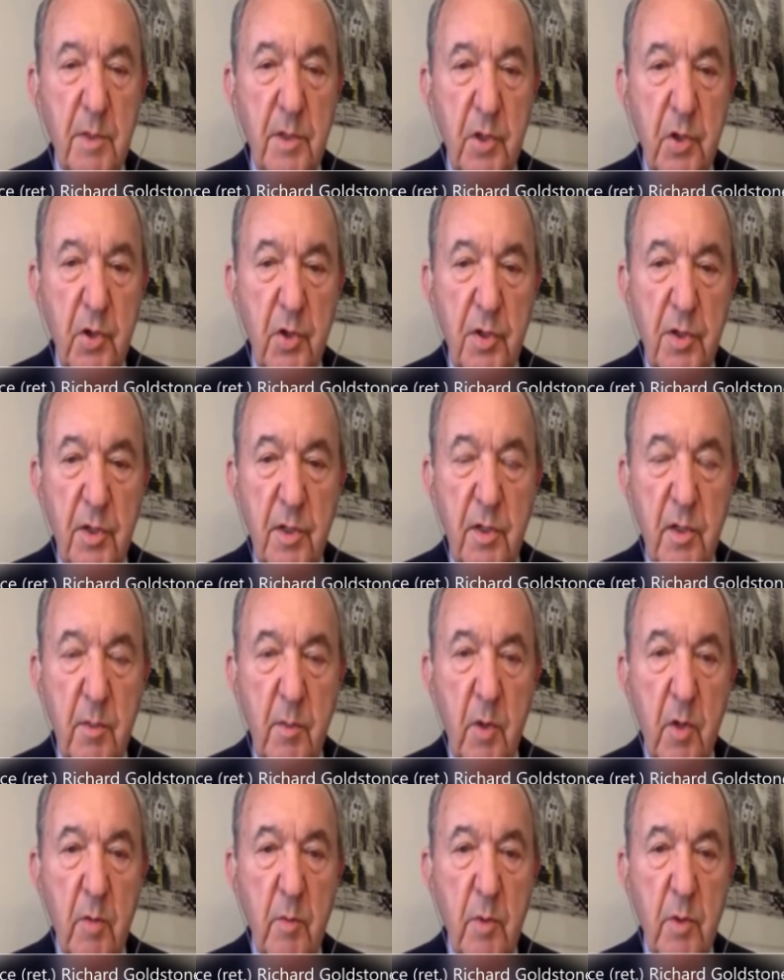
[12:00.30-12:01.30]
positions at the
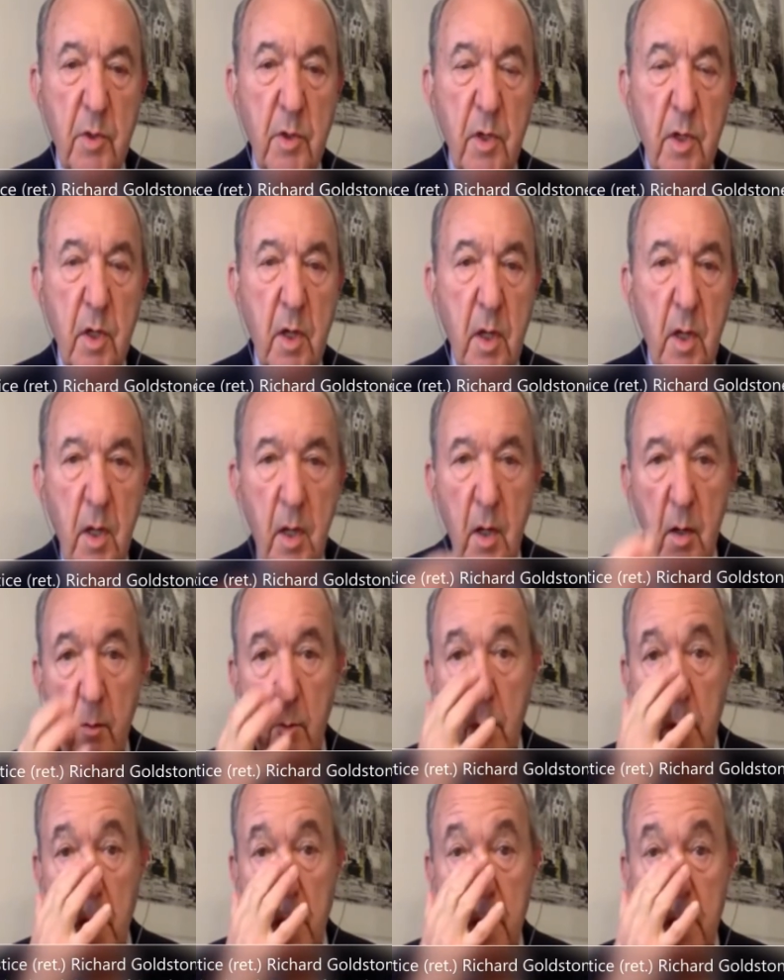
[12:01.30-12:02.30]
moment.
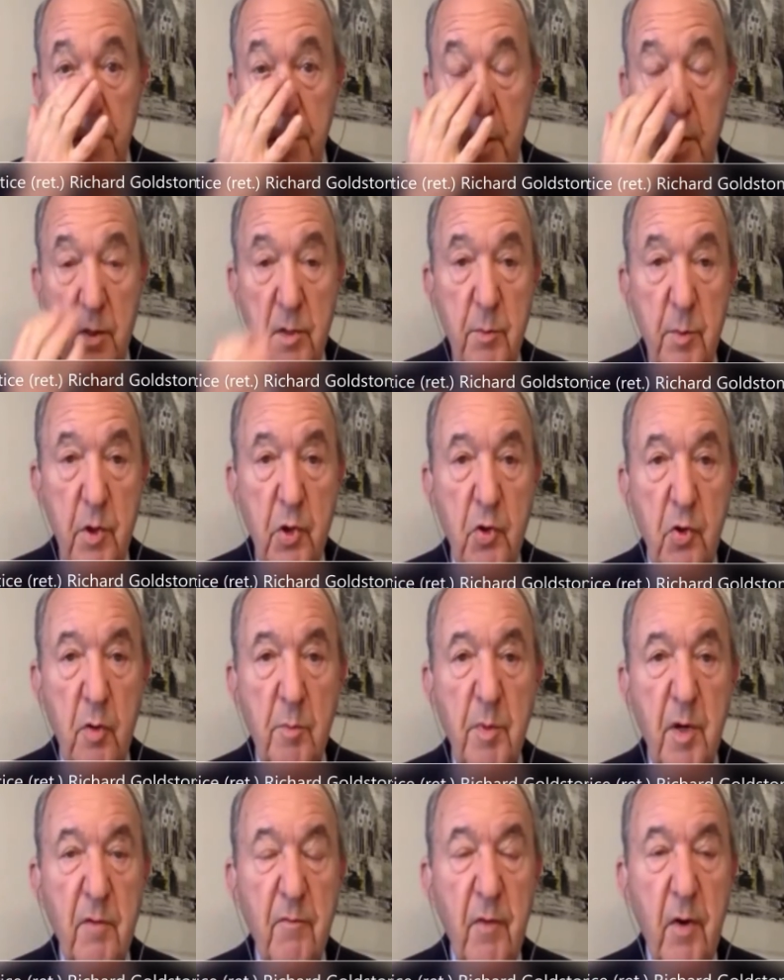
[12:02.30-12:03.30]
But I suppose we
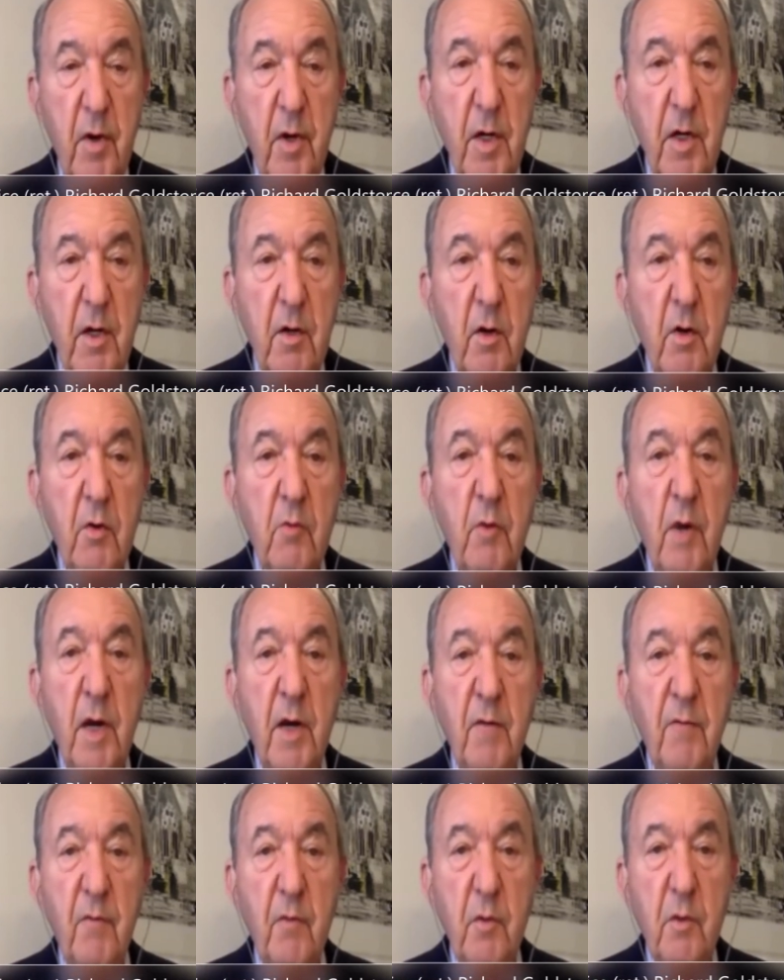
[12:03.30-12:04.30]
should be very
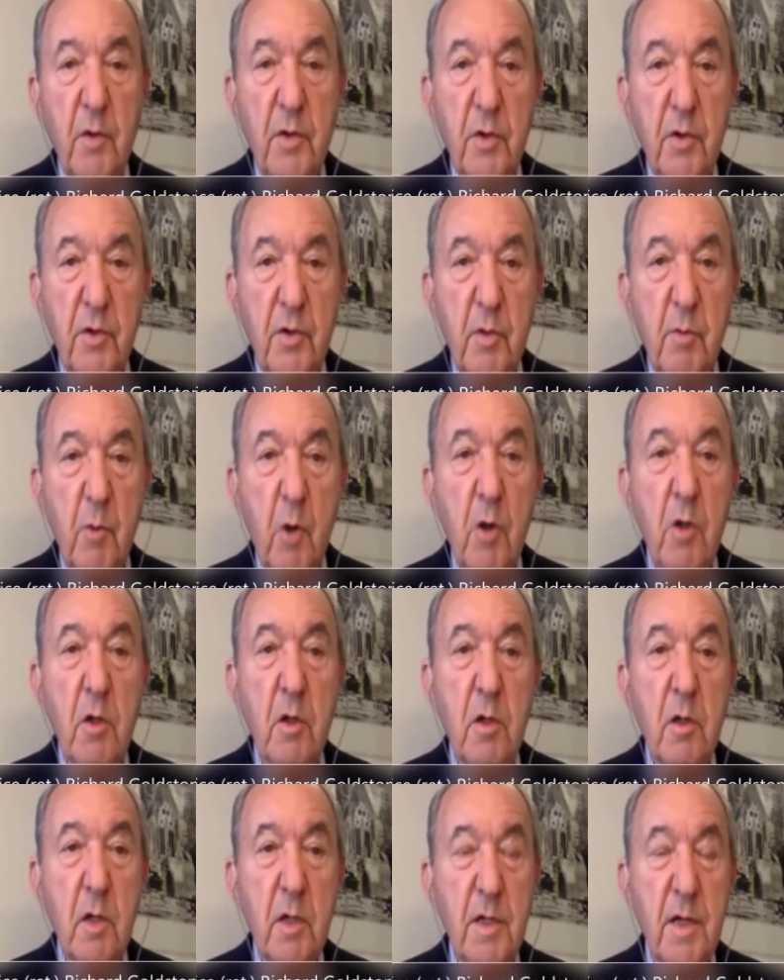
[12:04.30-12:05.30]
grateful to
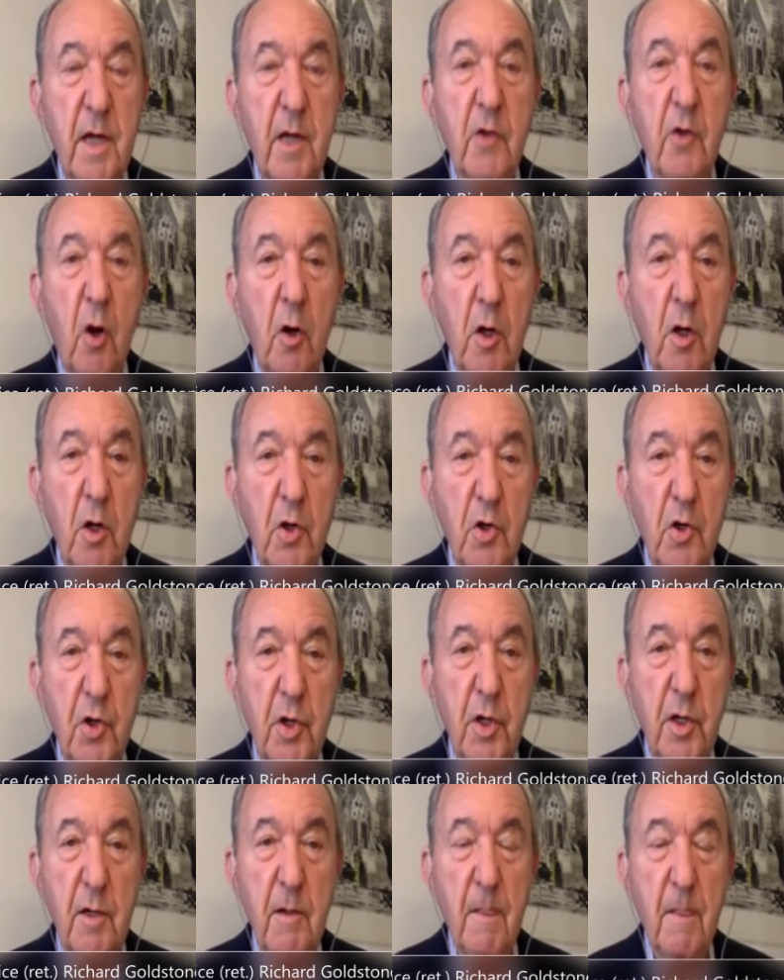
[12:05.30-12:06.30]
modern
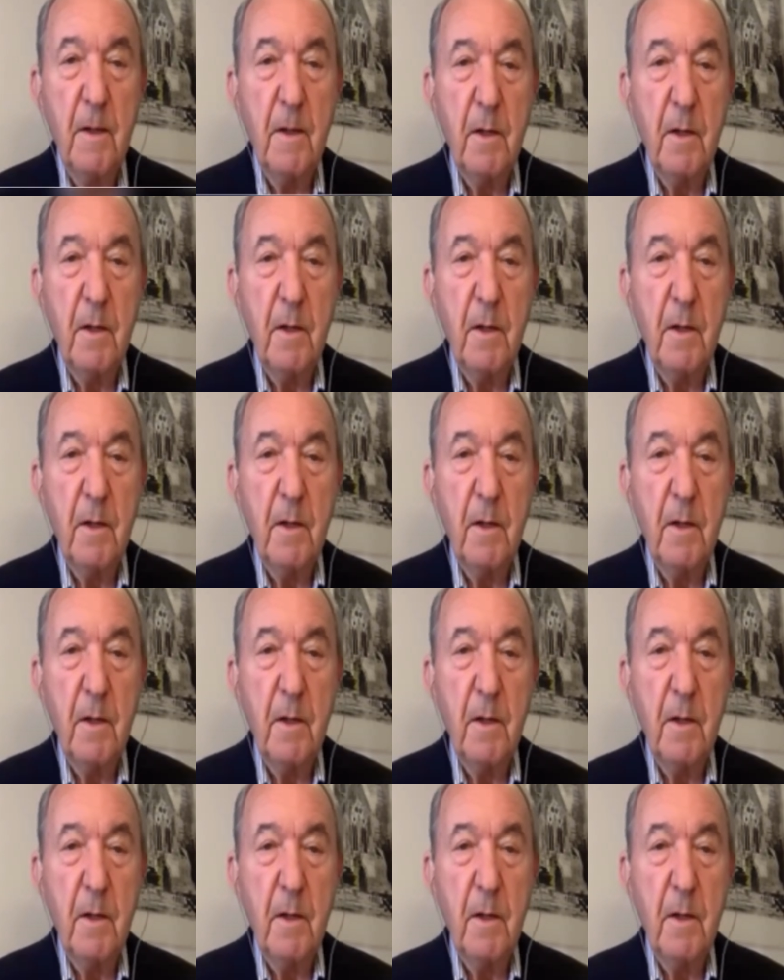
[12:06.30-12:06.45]
technology